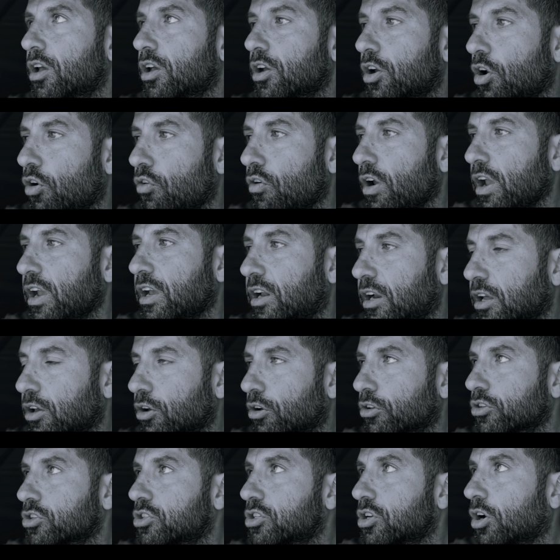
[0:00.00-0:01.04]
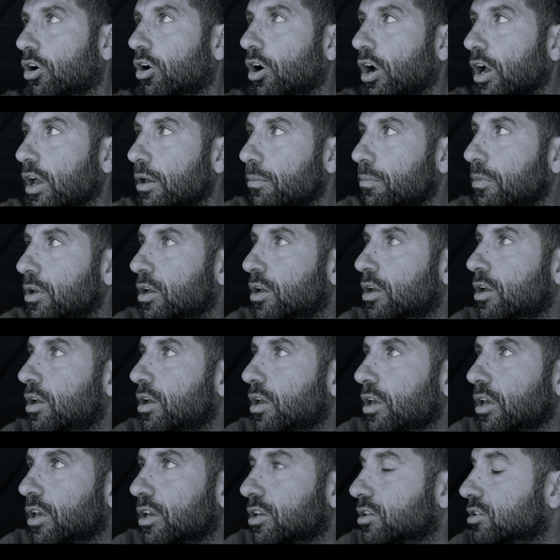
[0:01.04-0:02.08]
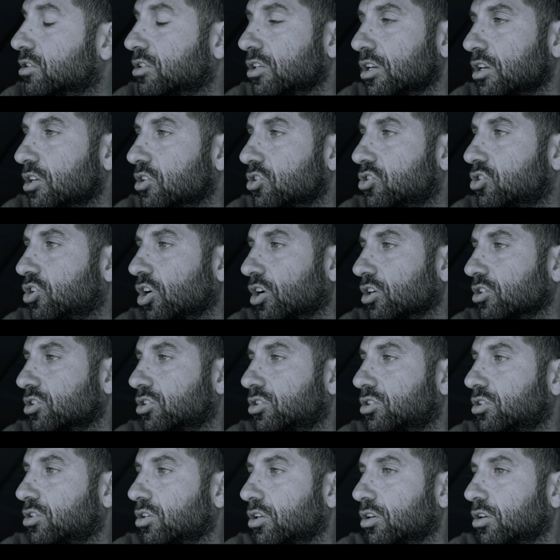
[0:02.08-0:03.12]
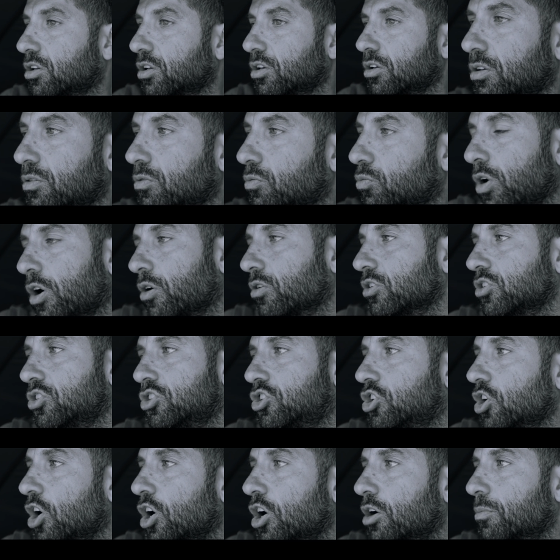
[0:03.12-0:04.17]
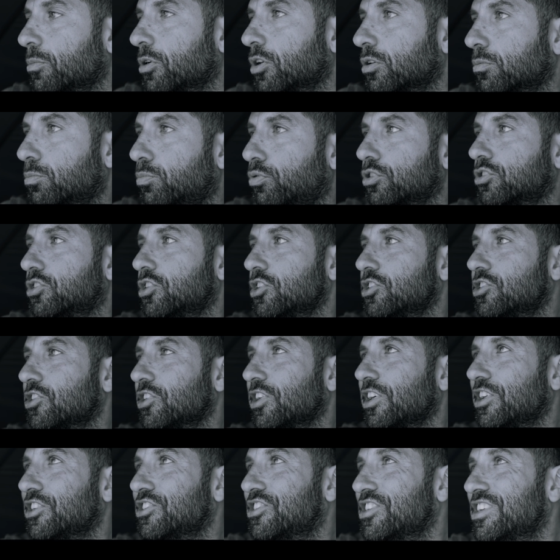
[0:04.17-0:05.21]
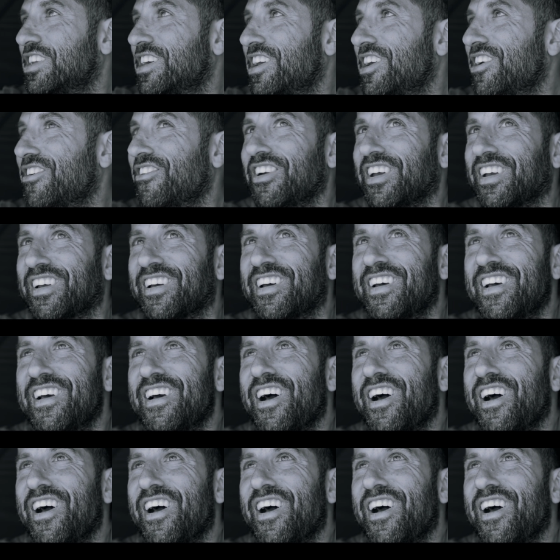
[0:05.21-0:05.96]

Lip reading: correctly on time. Is just, well, it's German precision engineering.